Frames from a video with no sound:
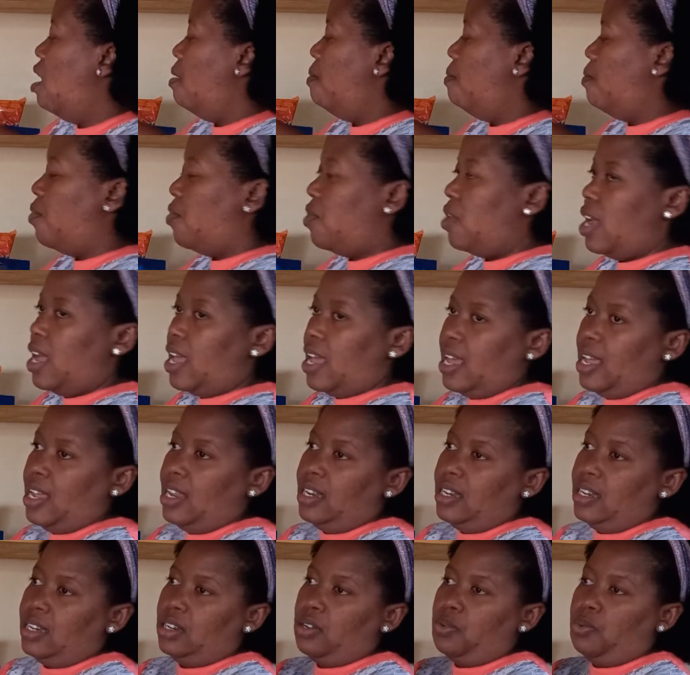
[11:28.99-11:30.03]

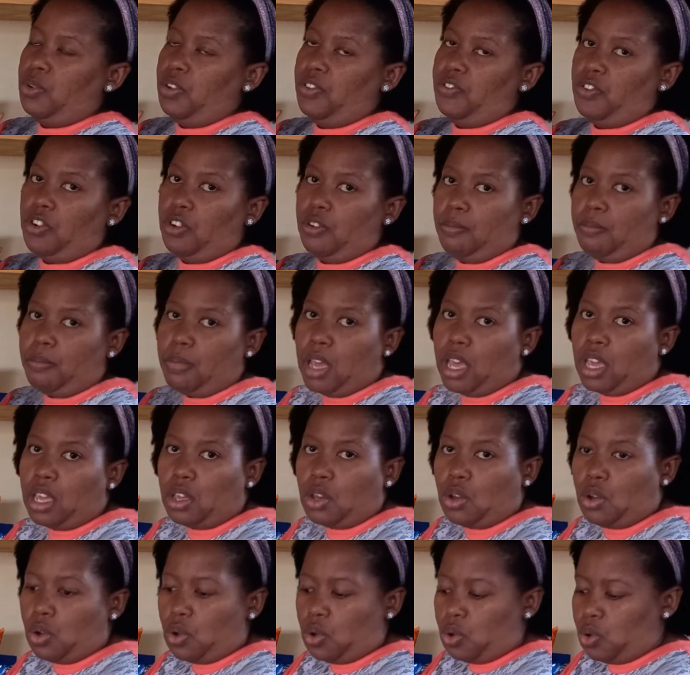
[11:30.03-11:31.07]
brand. We've got
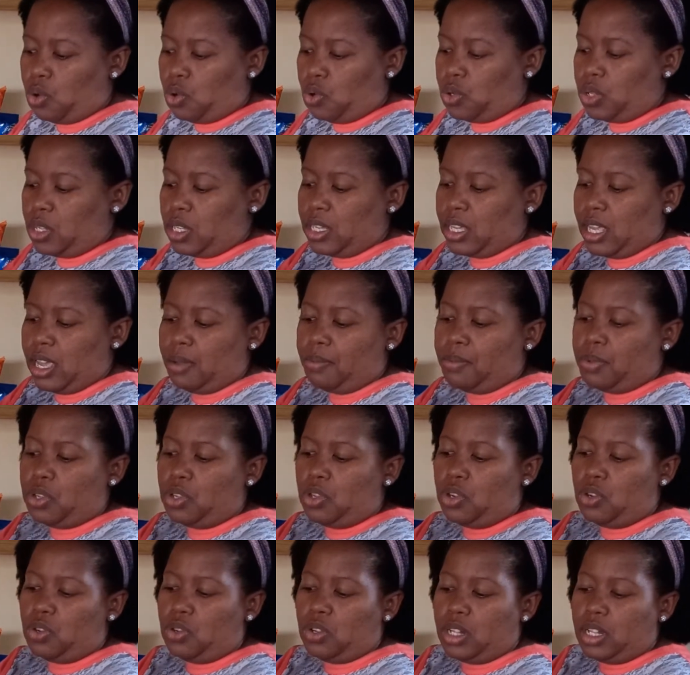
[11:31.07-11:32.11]
mayo. This is
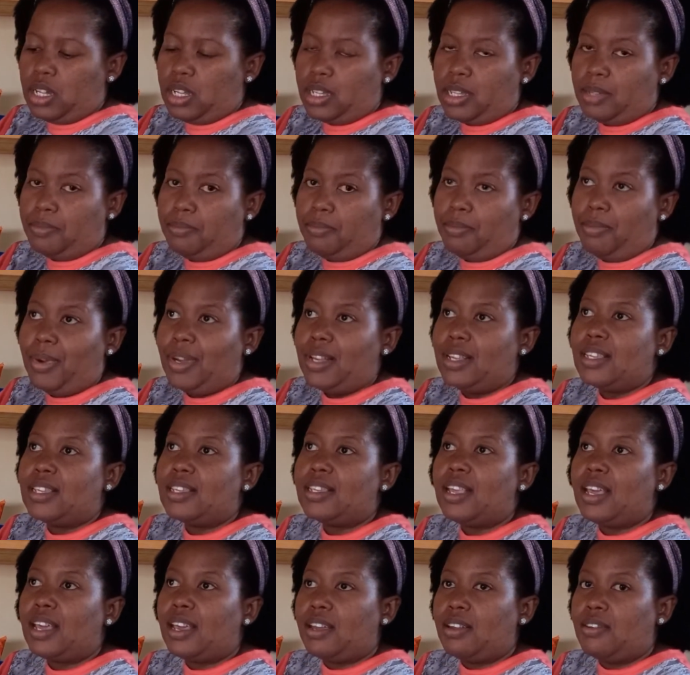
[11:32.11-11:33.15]
absolutely my
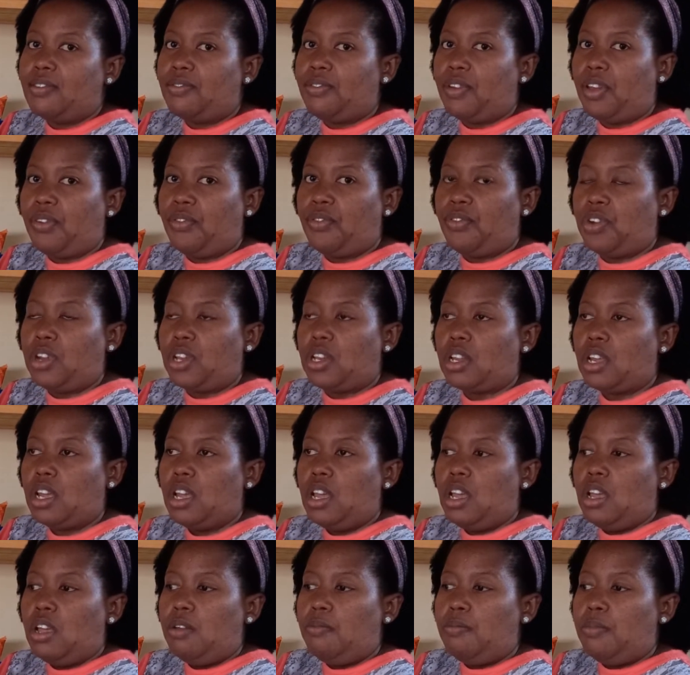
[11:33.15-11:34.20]
second favorite
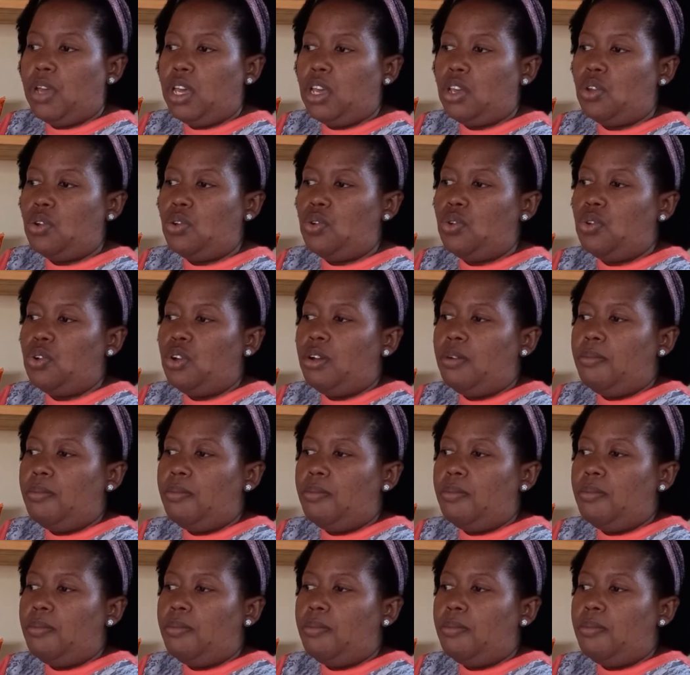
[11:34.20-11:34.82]
mayo.